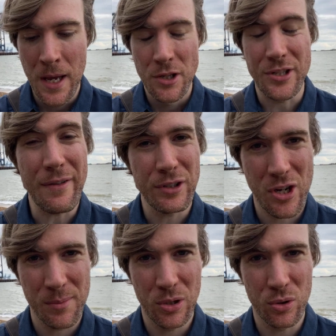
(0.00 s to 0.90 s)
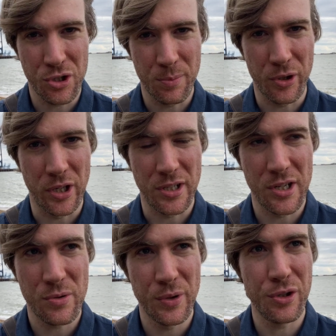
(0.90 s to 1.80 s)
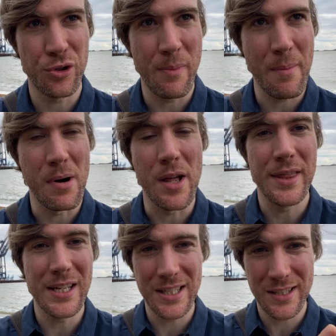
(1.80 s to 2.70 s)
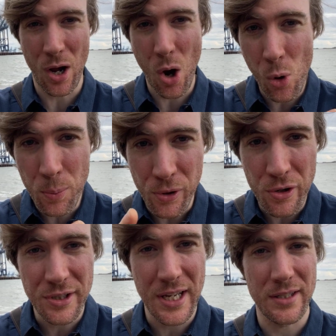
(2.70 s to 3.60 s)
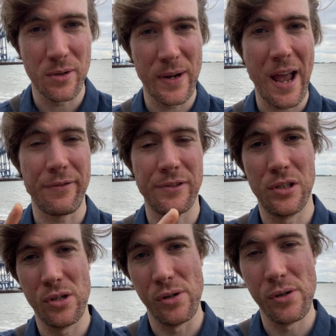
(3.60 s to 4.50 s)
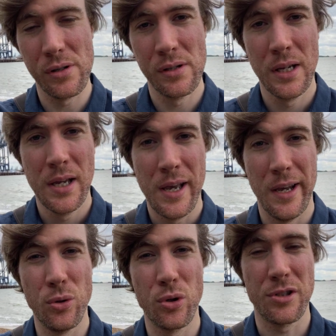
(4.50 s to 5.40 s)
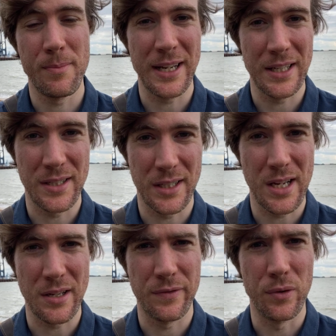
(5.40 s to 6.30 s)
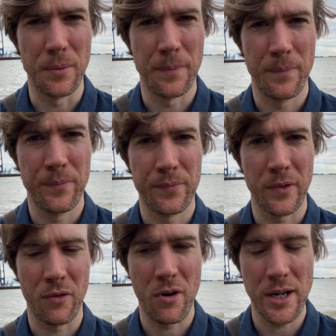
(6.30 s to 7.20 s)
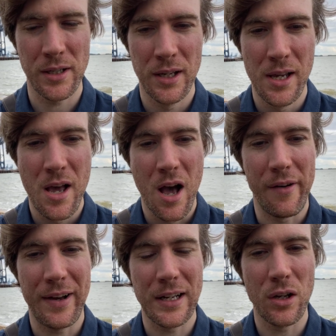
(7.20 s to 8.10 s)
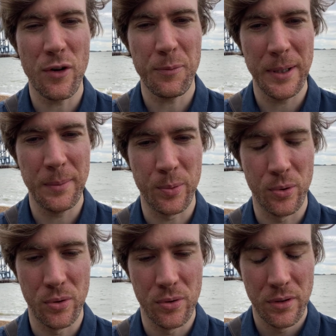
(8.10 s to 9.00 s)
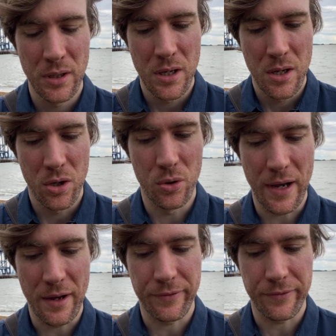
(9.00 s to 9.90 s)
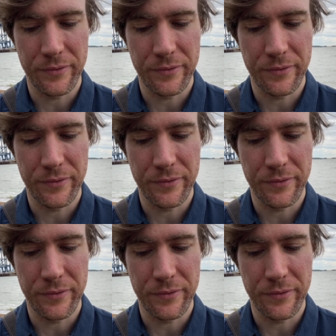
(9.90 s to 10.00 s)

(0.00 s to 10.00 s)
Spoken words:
So every time you launch a product, I just want you to remember, this is the whole process that we have to do in order to make it successful, right? I've had a lot of people who have